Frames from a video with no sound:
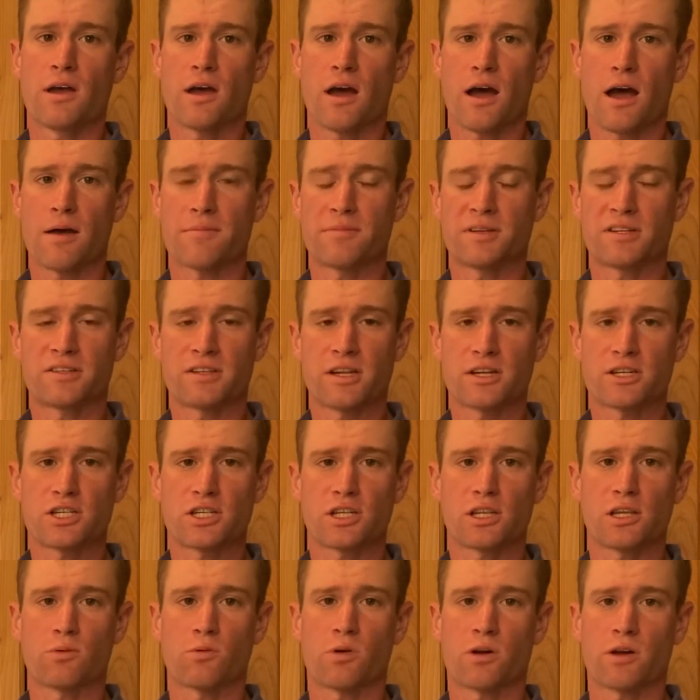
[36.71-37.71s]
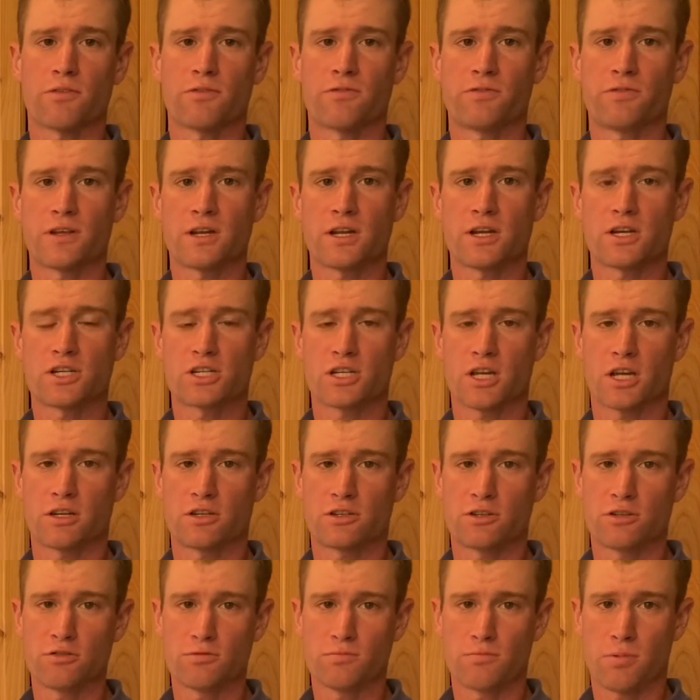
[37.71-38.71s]
I'm essentially want to finish a
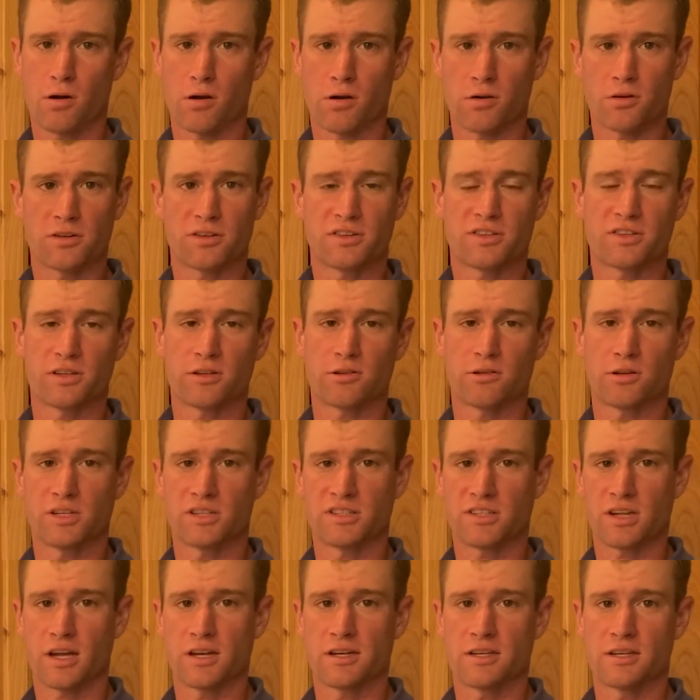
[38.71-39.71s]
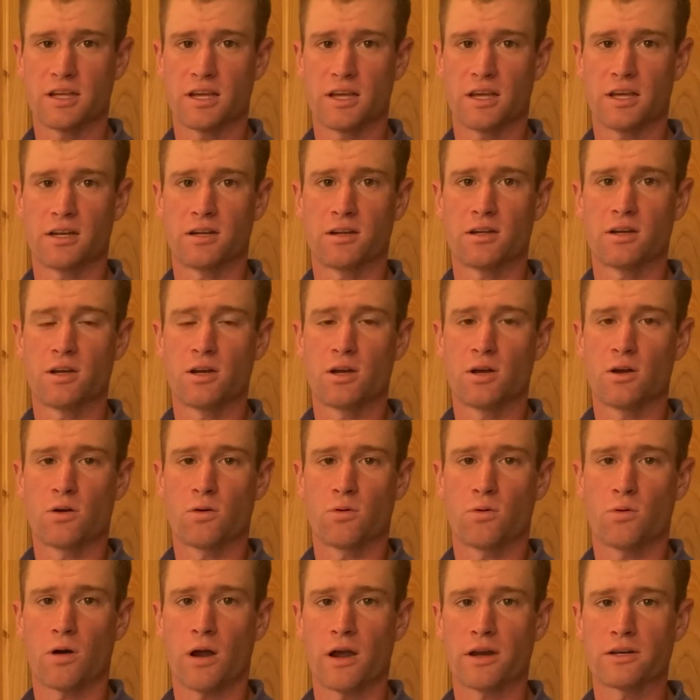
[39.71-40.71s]
2-part series I did
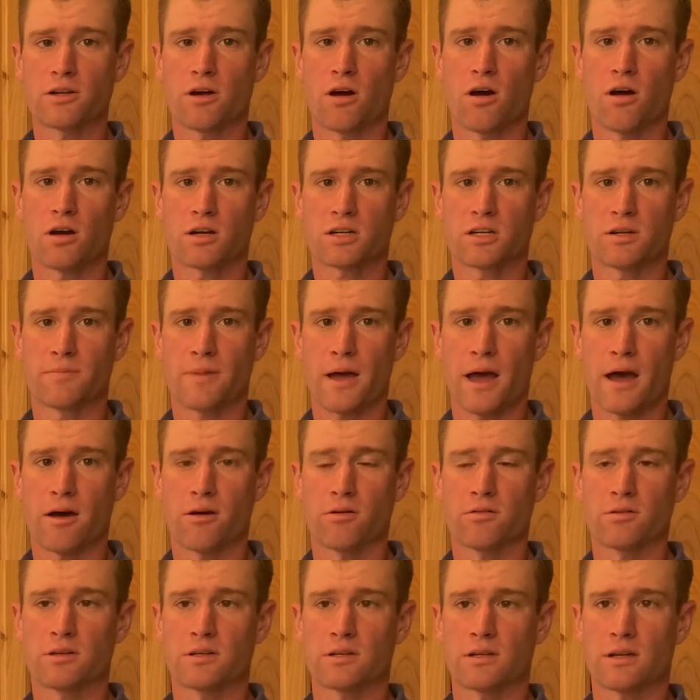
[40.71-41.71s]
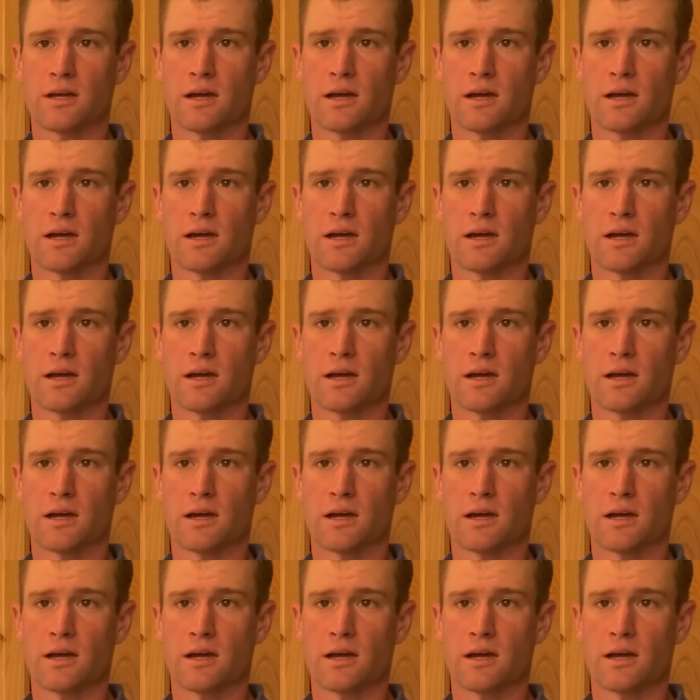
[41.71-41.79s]
where I talked about